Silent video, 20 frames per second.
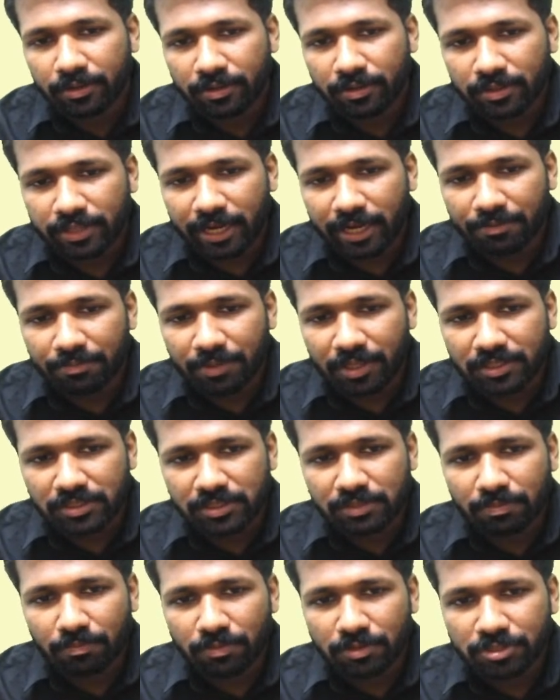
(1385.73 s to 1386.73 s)
That means
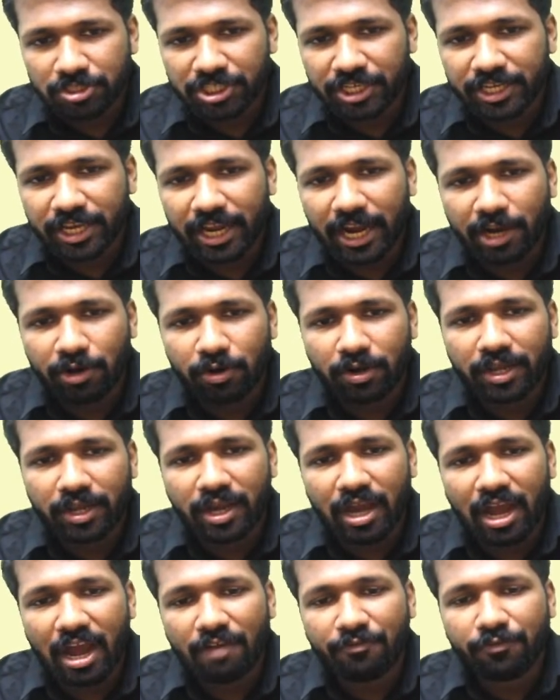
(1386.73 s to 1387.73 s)
she had only
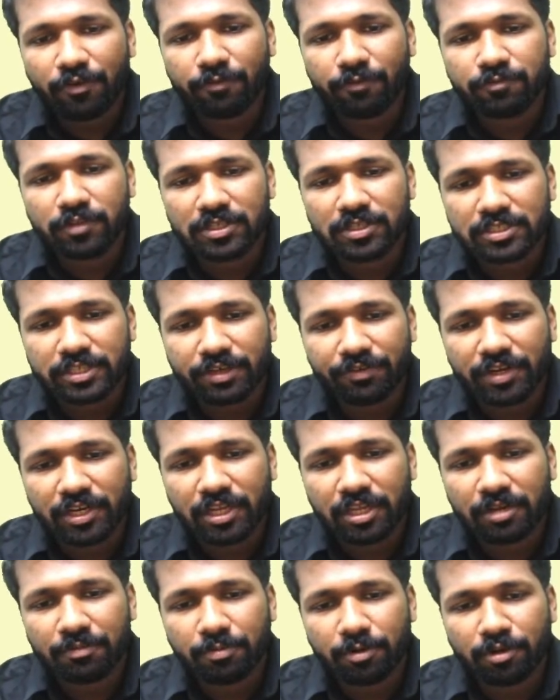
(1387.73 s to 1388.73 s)
half of this
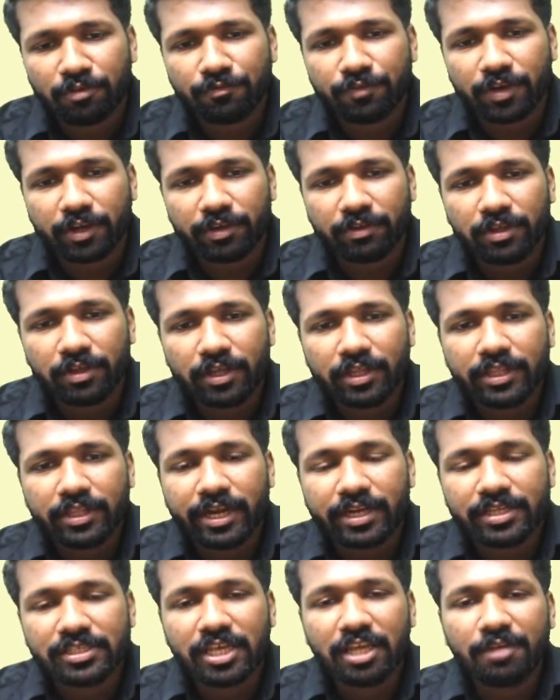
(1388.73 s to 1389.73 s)
17.5, that
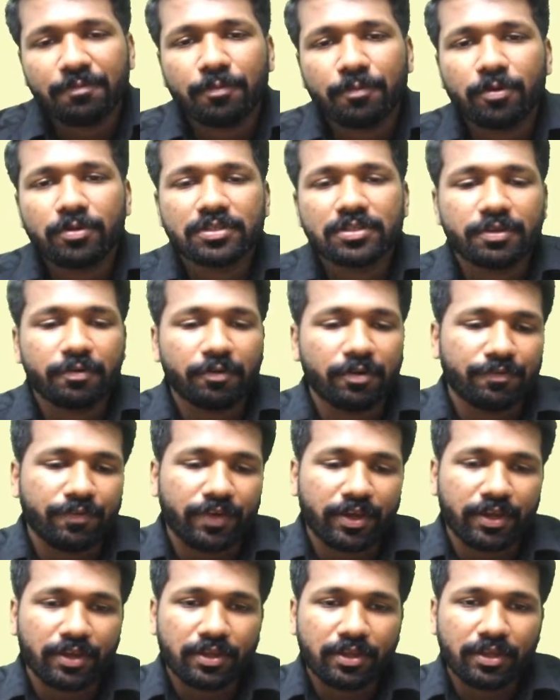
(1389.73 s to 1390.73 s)
is
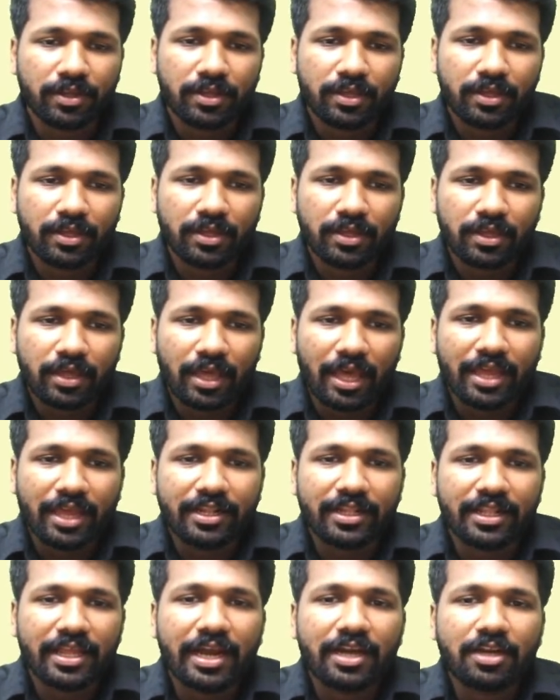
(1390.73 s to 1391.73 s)
8.75,
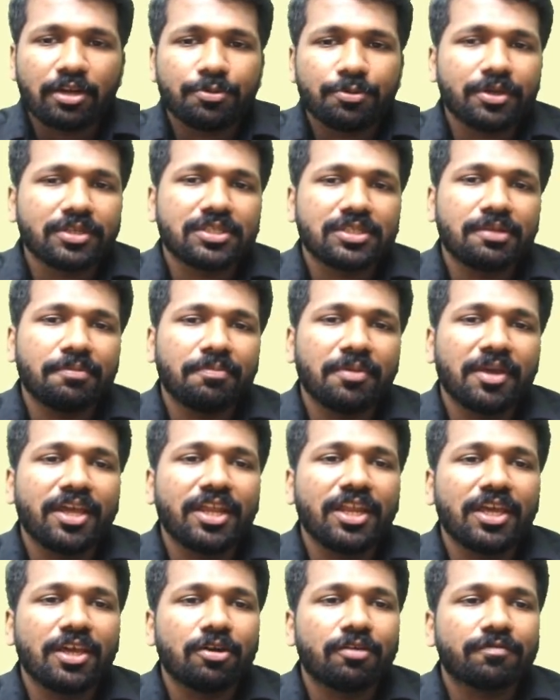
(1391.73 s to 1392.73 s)
and that was the
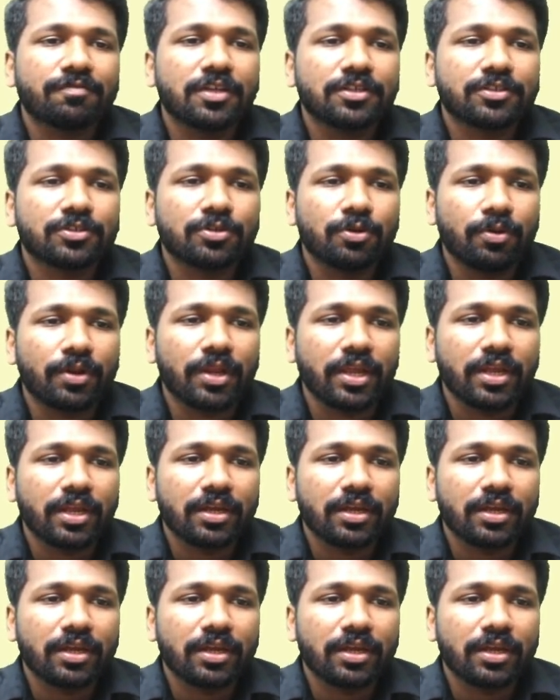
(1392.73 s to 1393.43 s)
beginning of the story.